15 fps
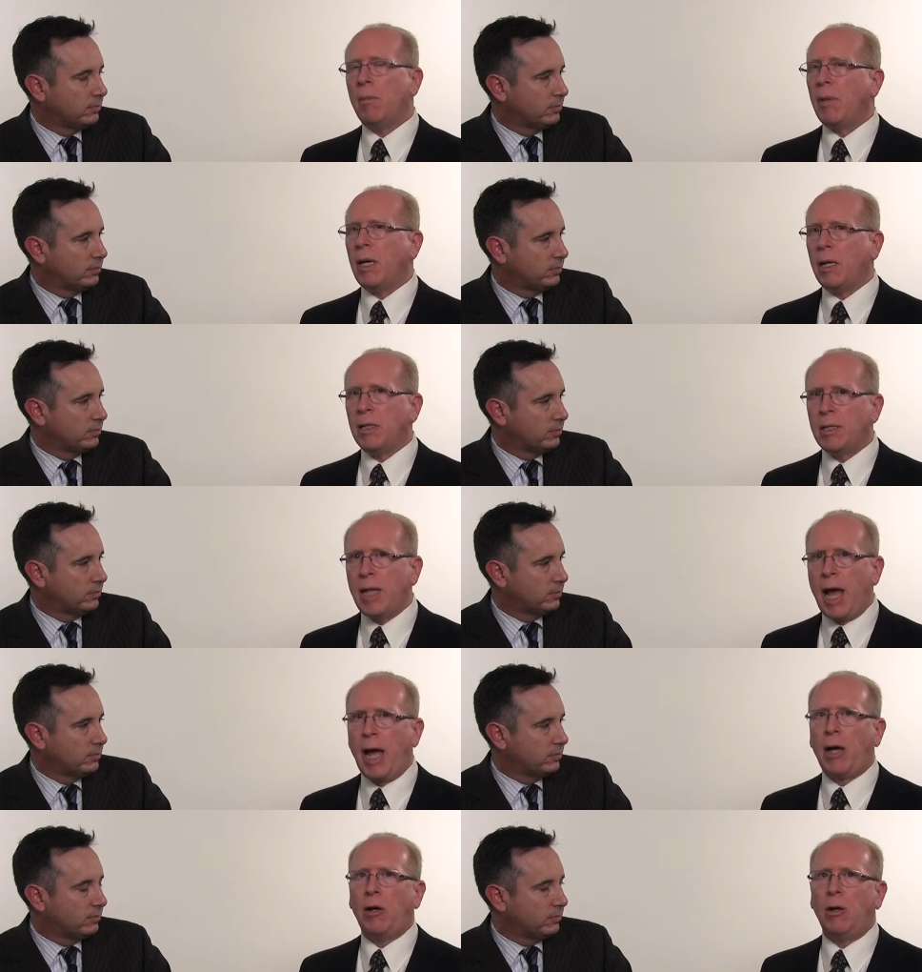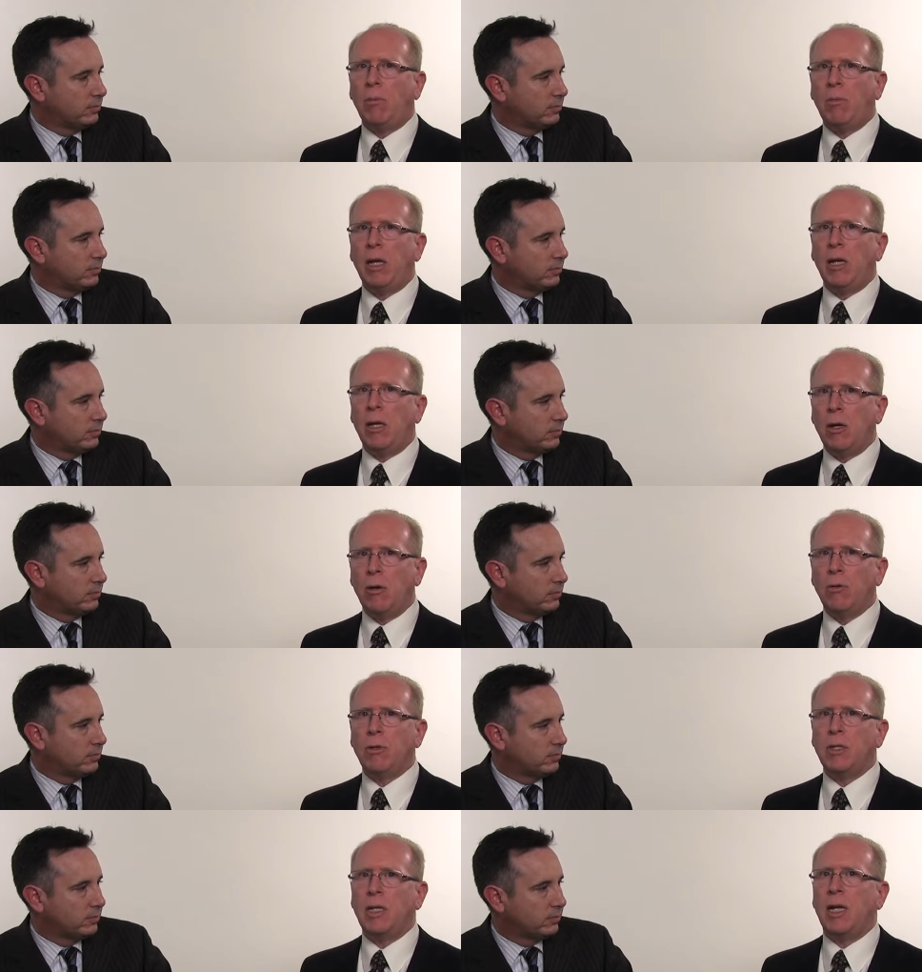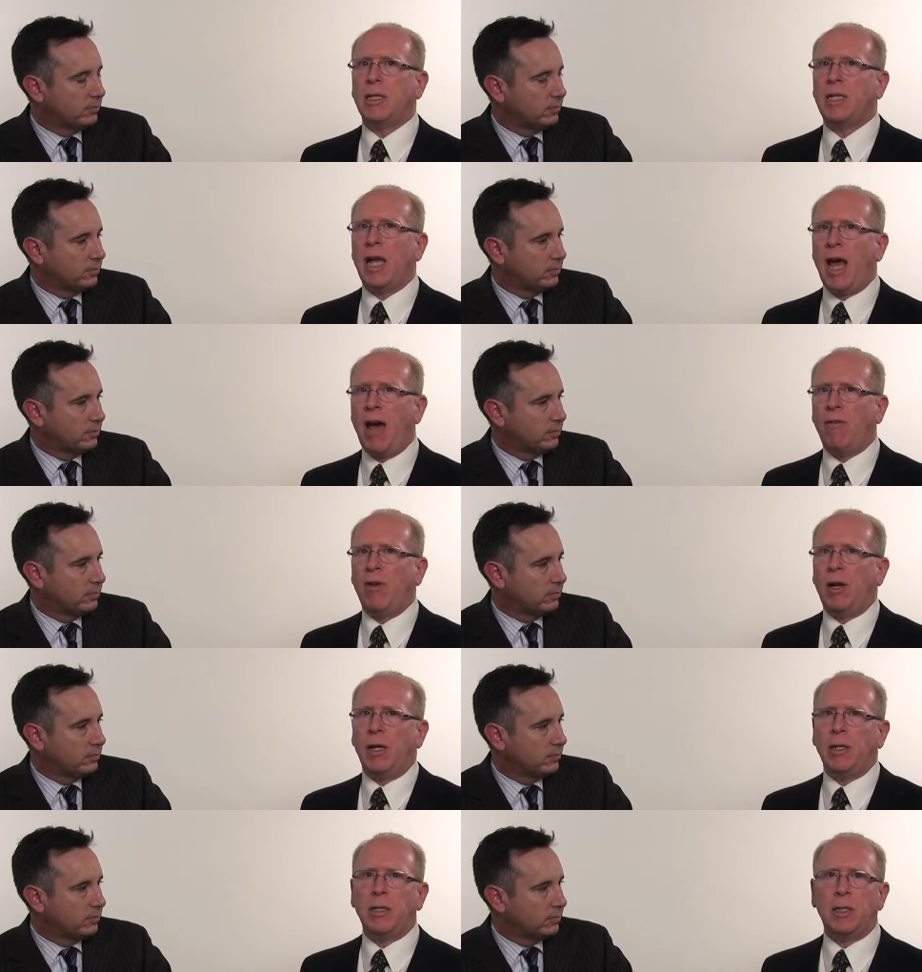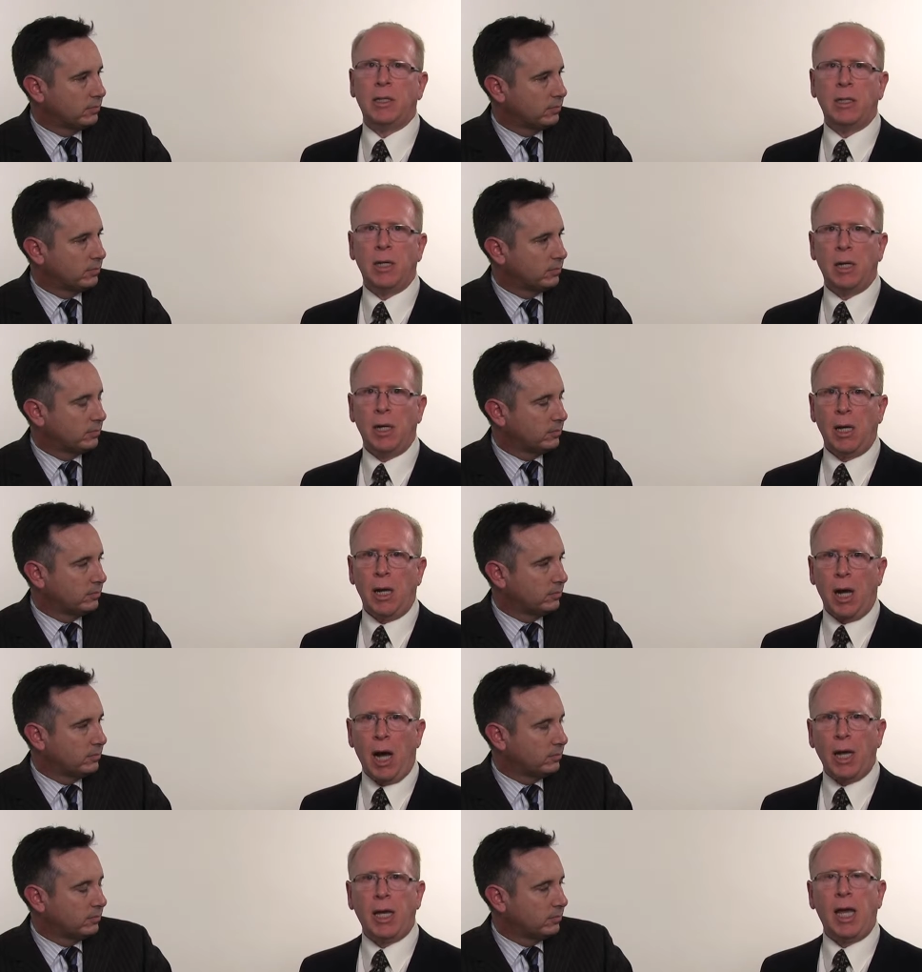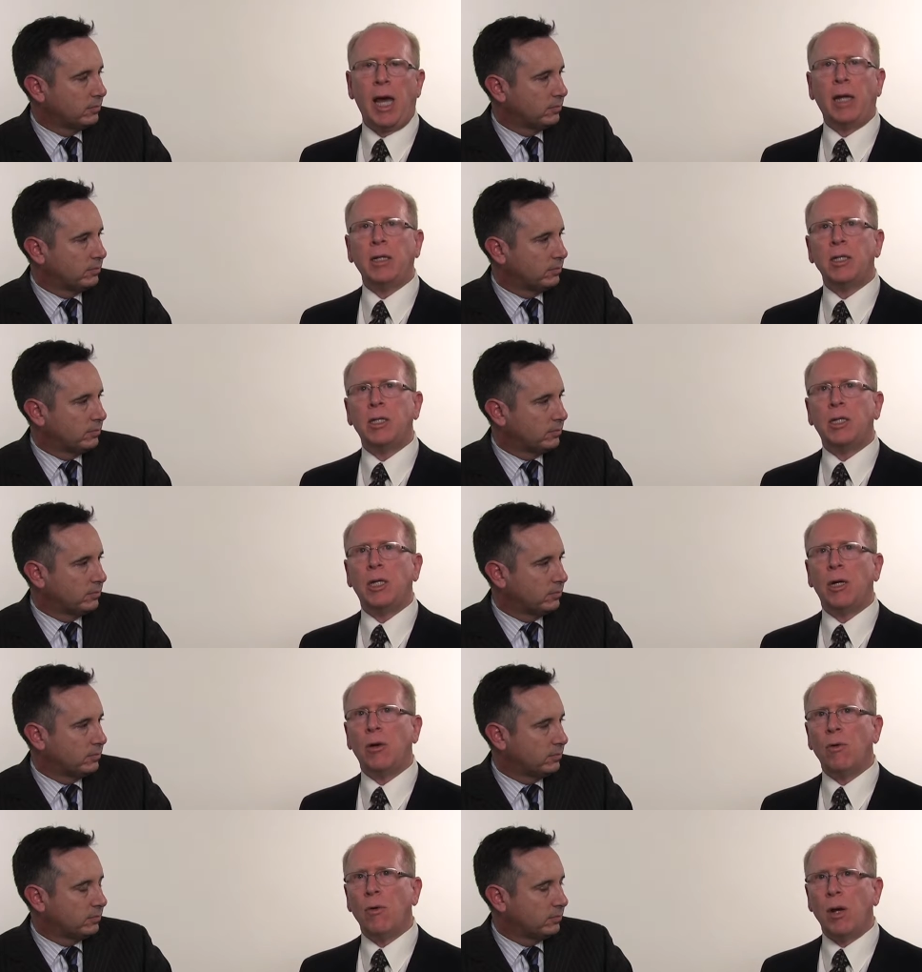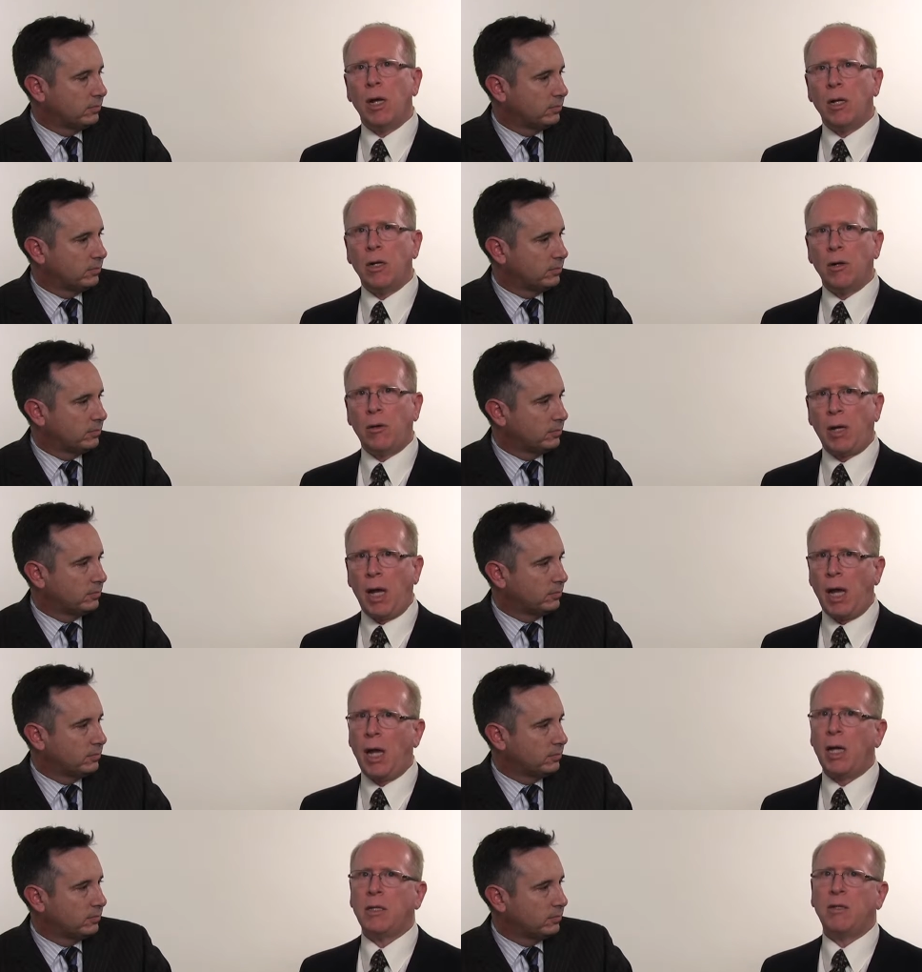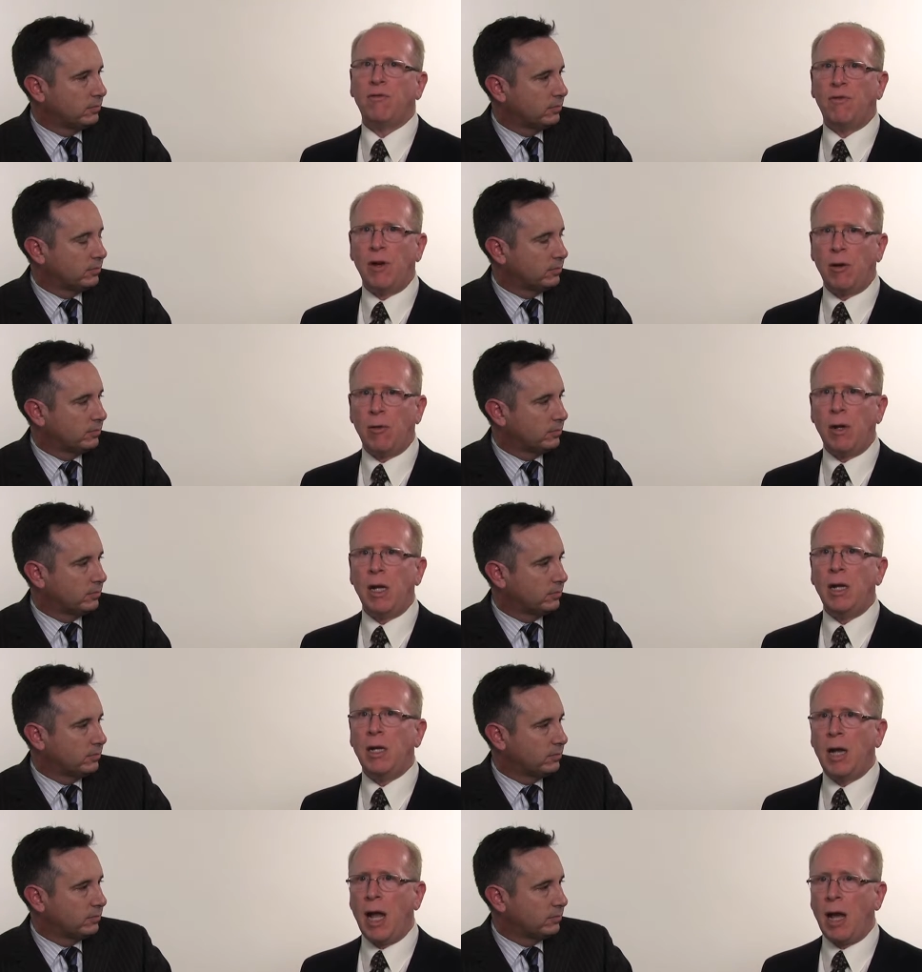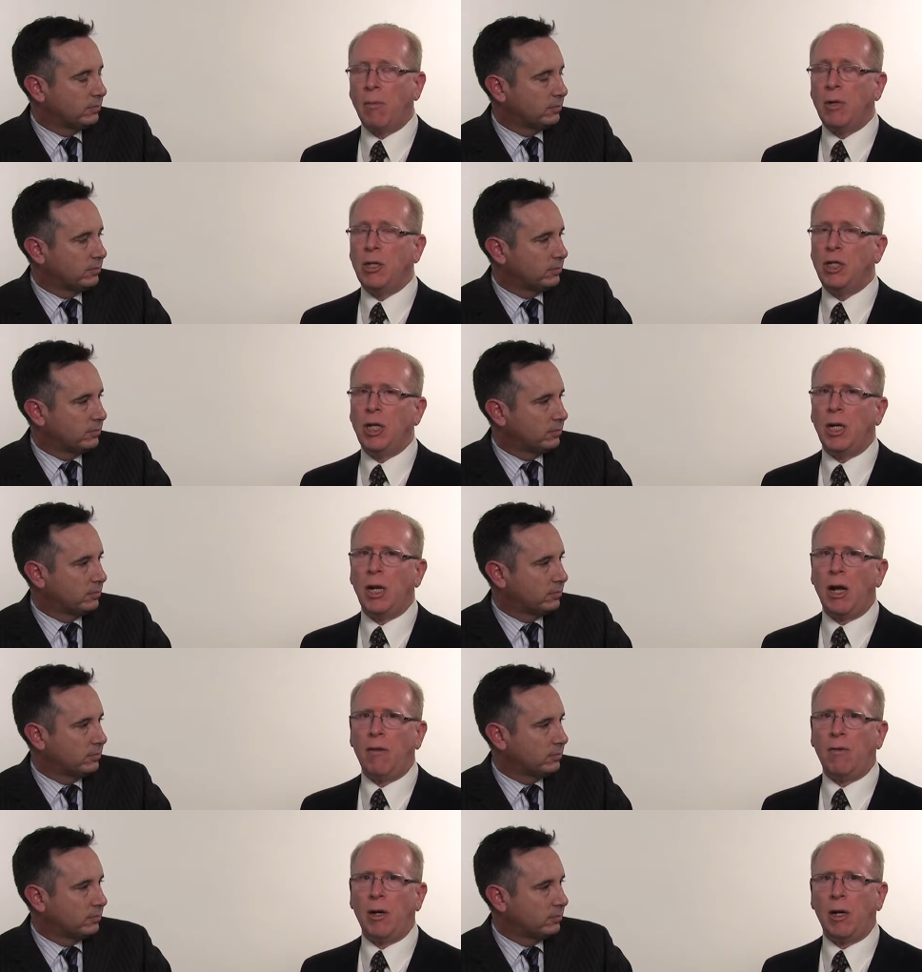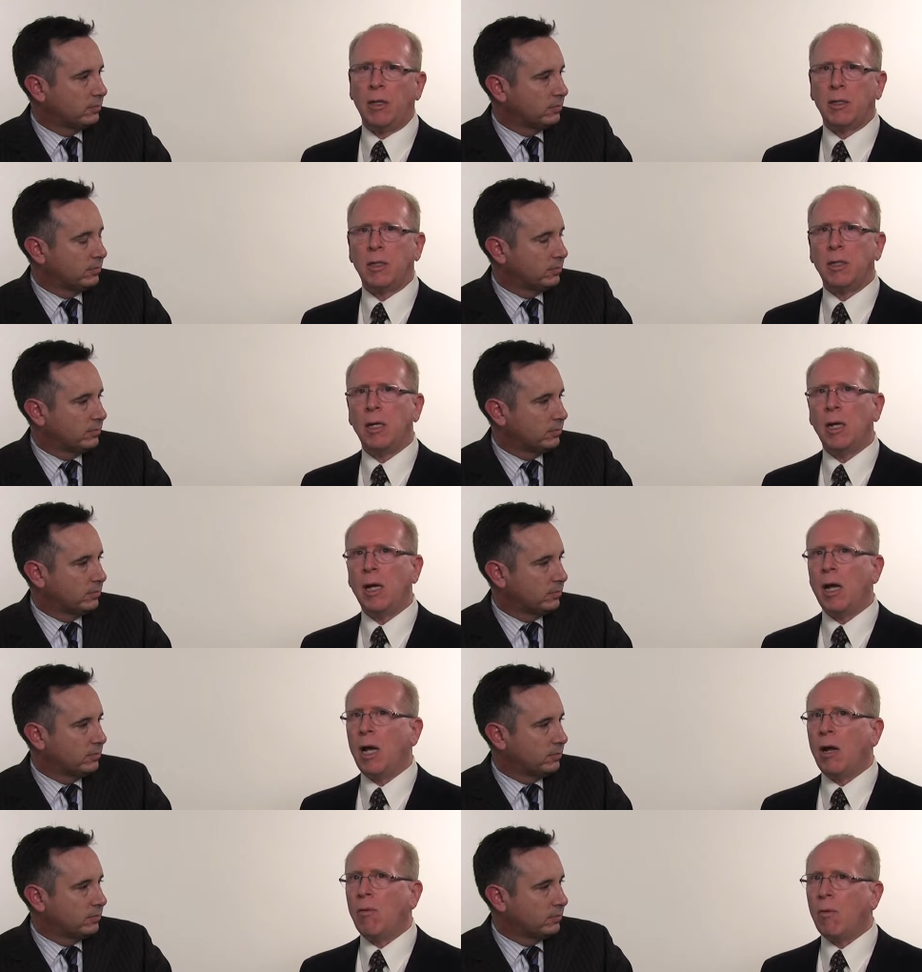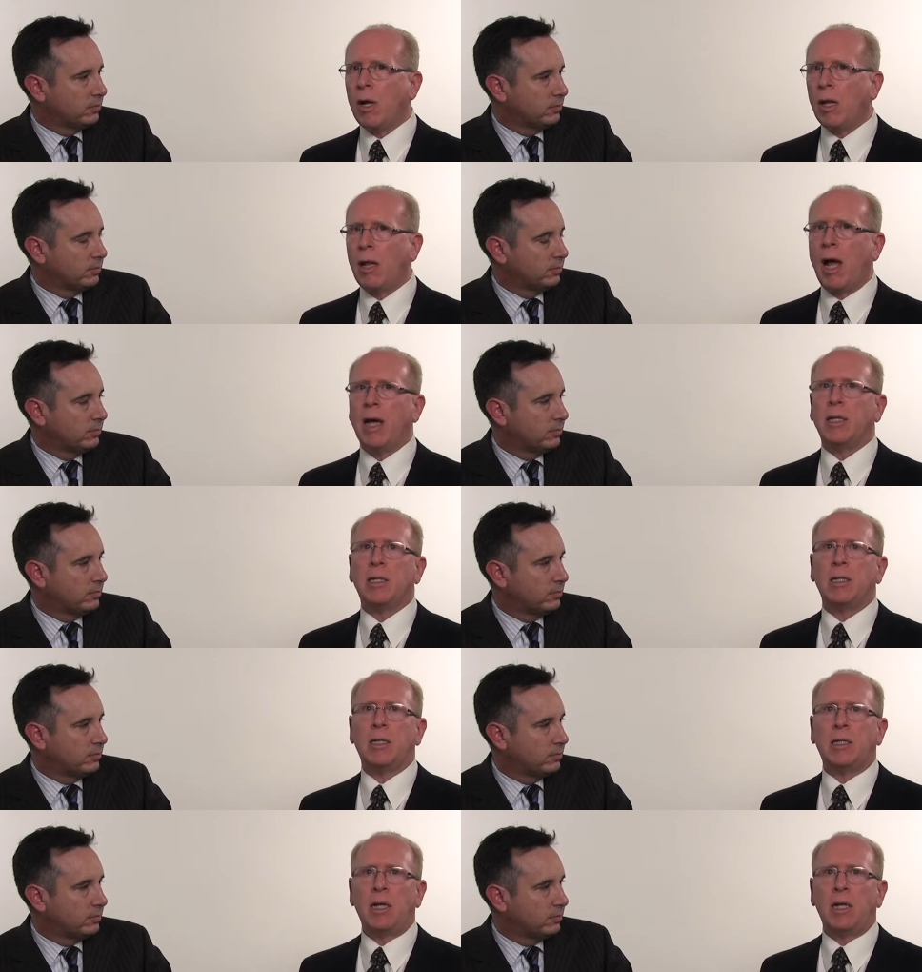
Speaker 1: because that could be used as evidence against you in your case, very damaging evidence. And realize that